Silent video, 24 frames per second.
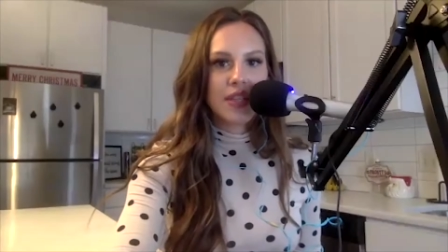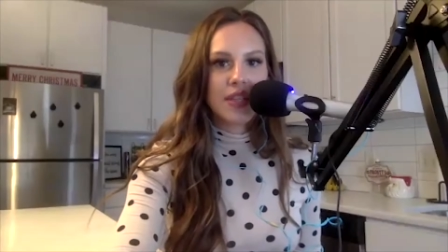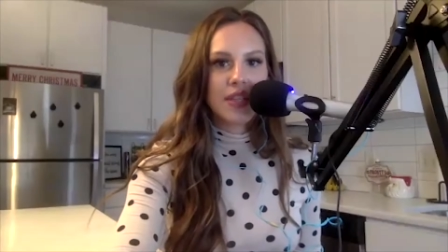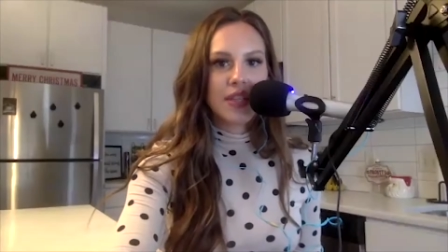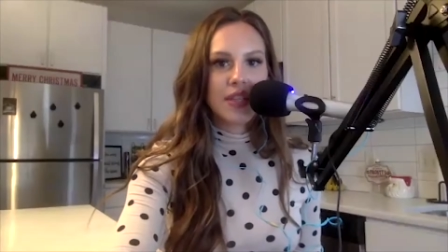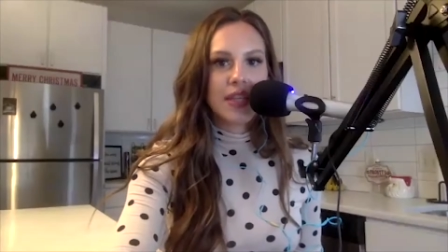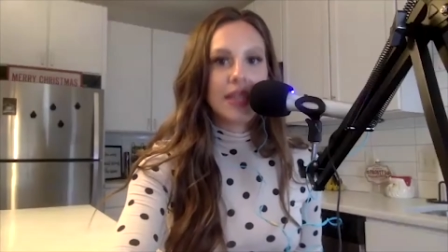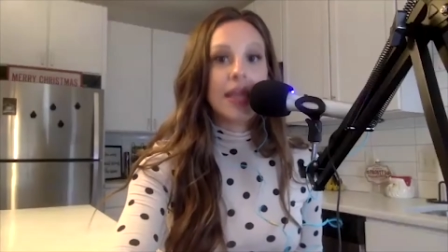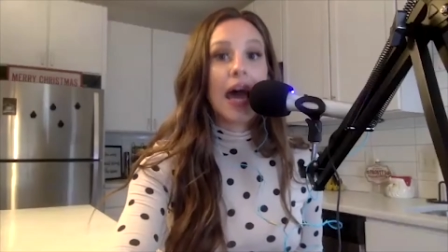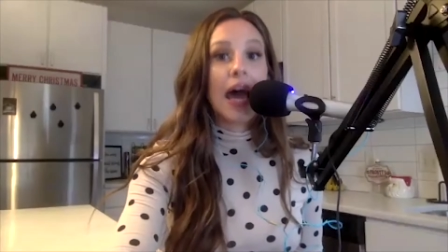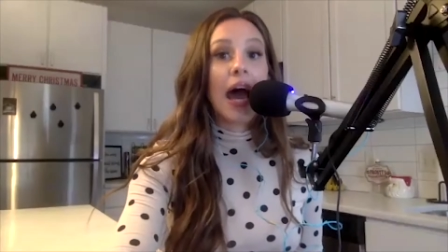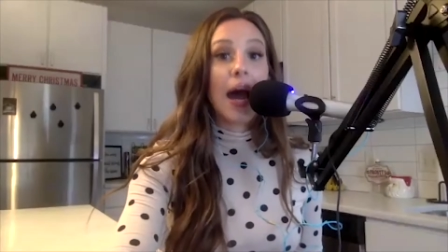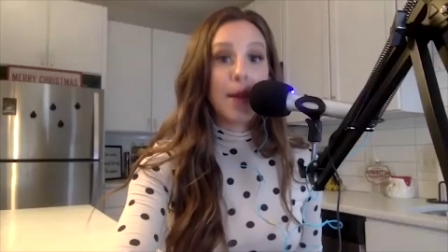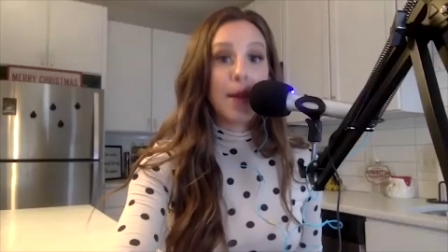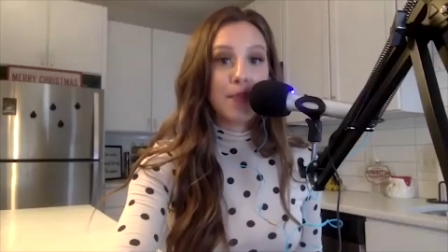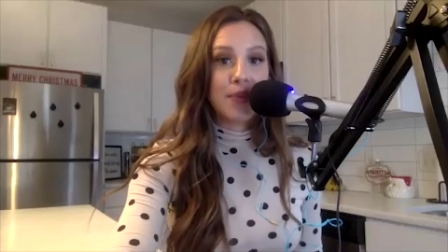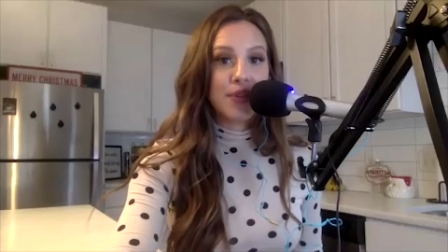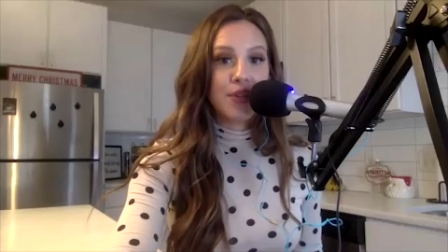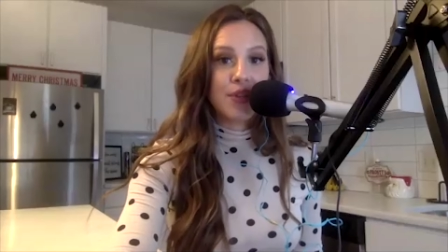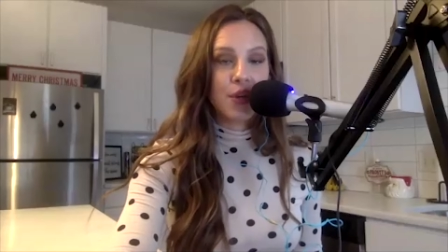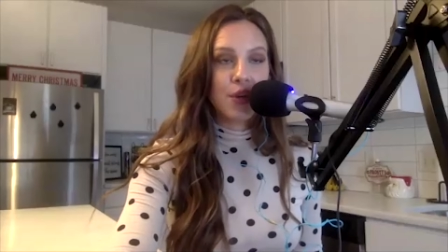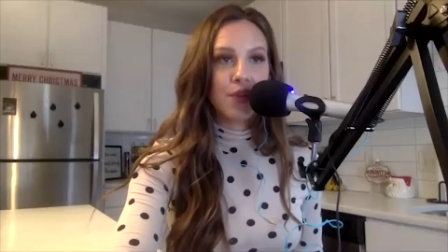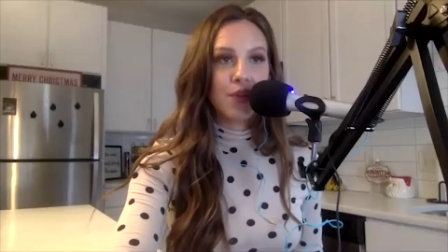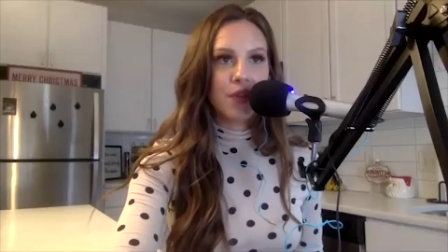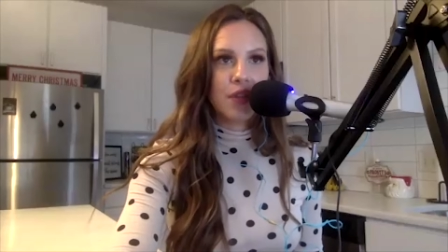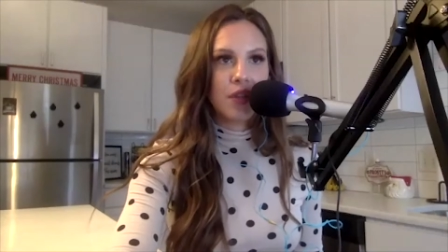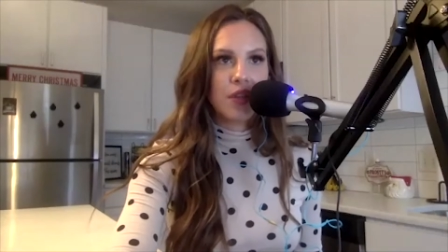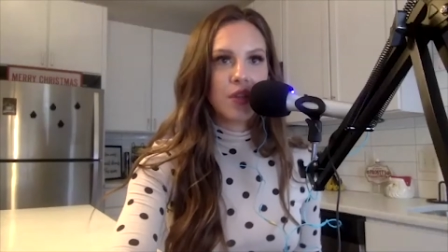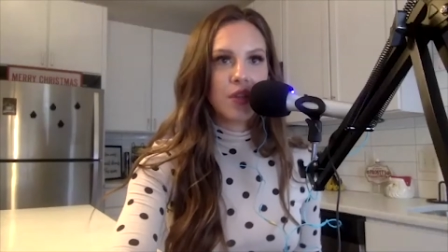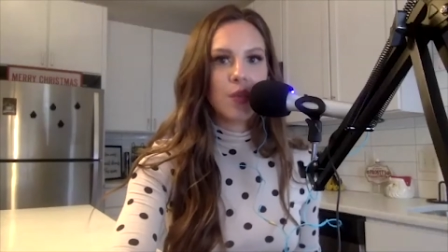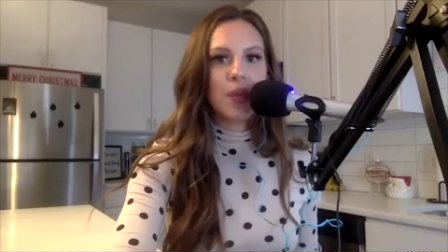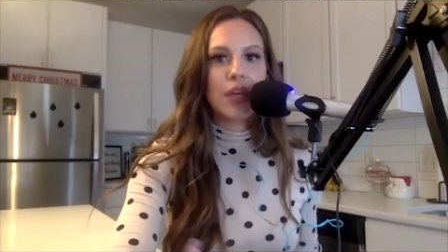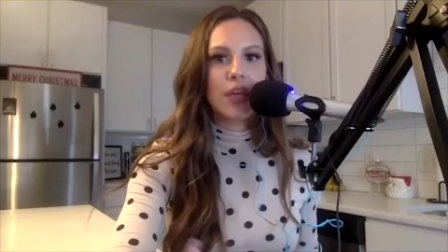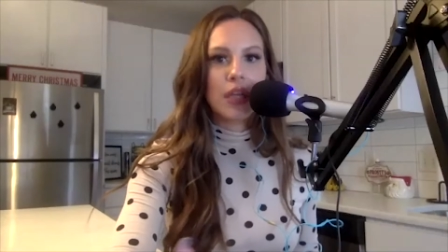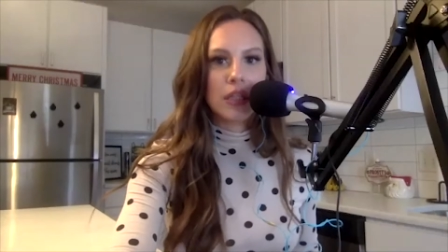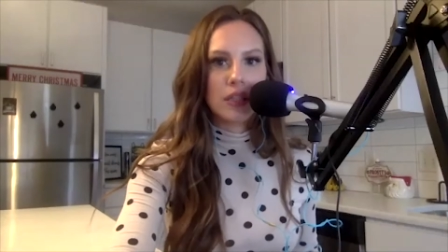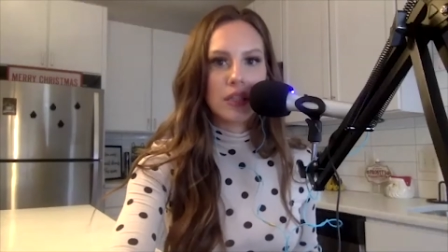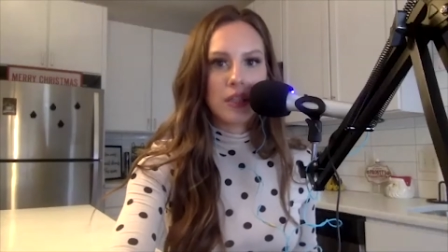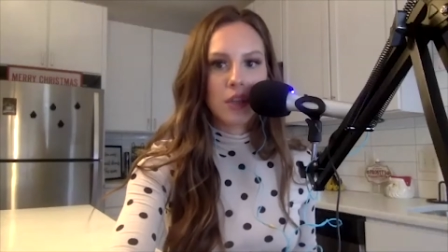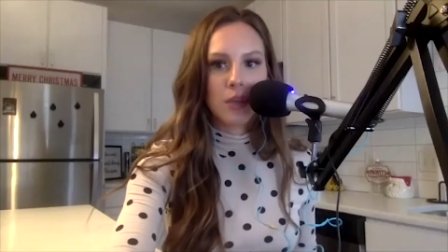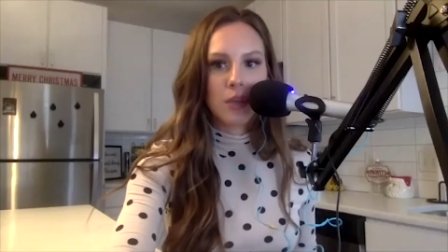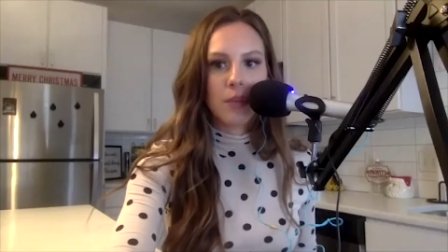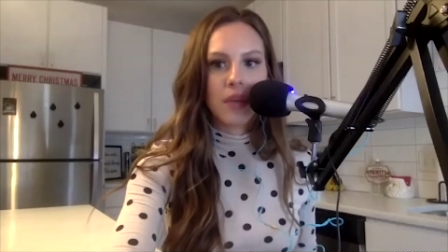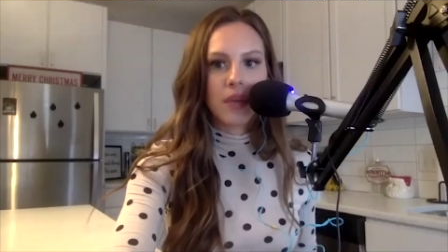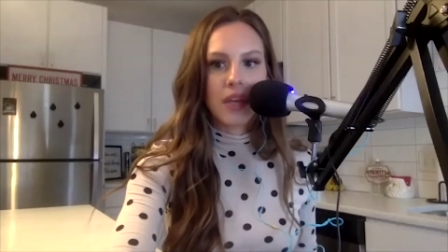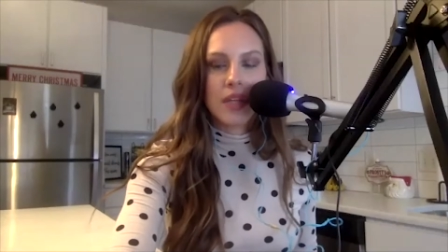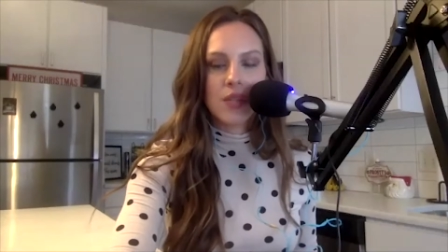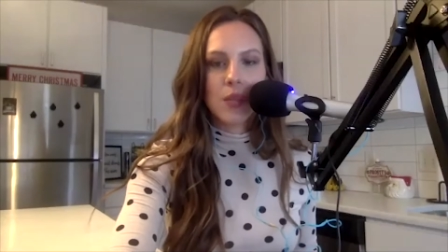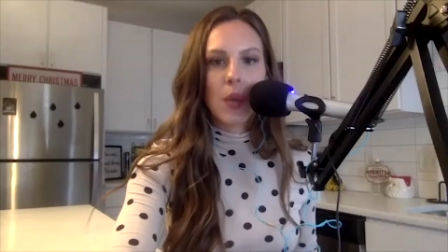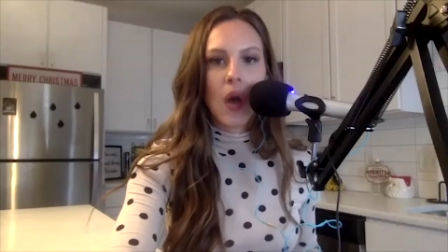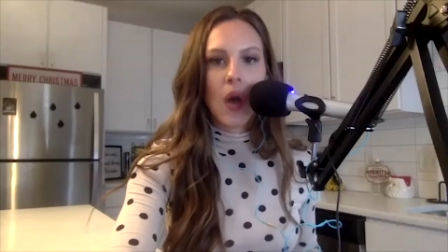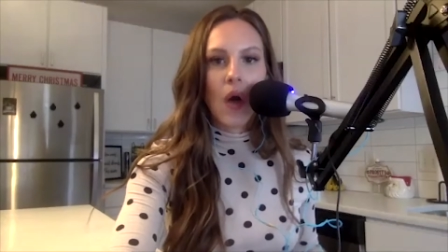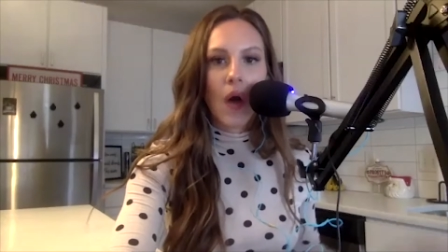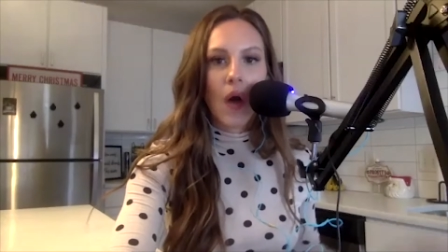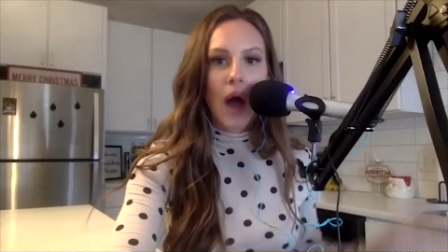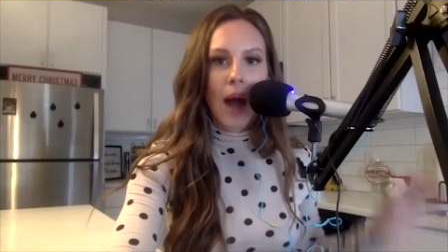the episode for this week a little bit as well.